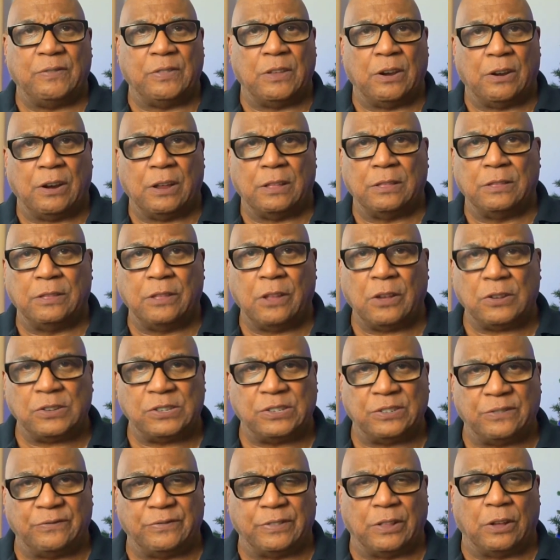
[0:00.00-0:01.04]
There are
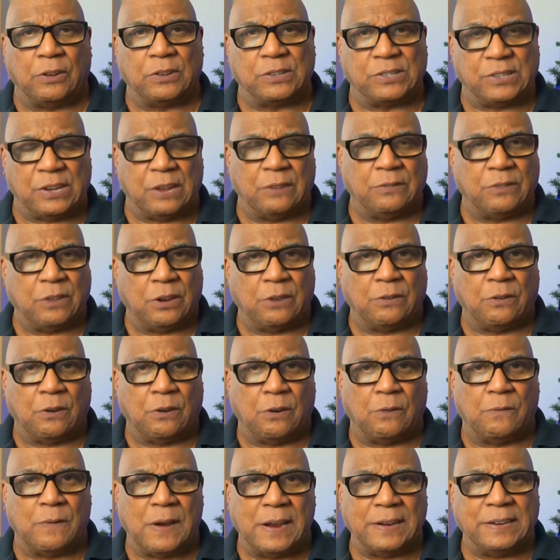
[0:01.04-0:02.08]
lots of vlogs out there
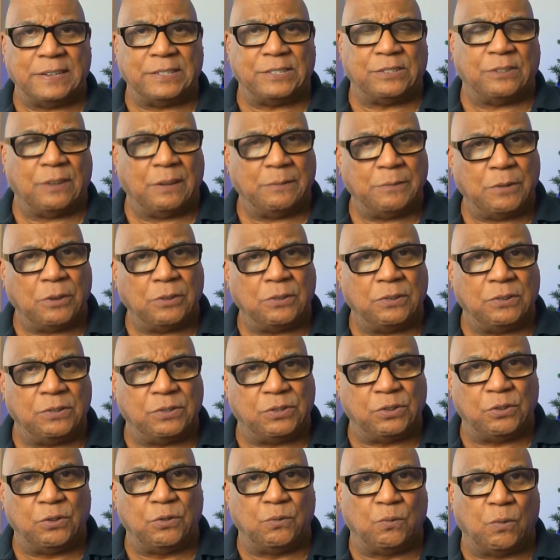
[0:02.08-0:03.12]
already, so I'm not going to
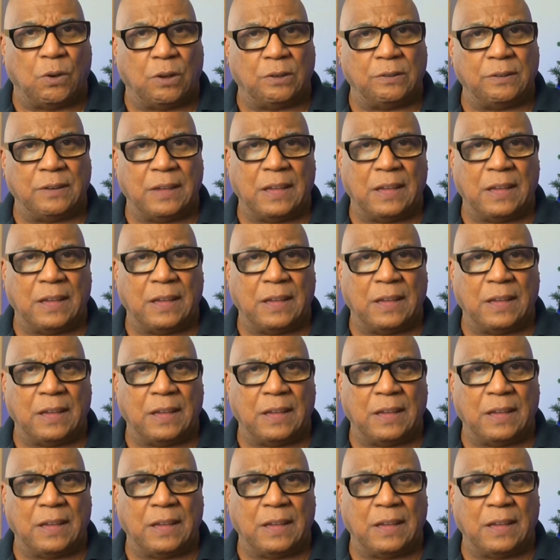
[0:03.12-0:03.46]
do one,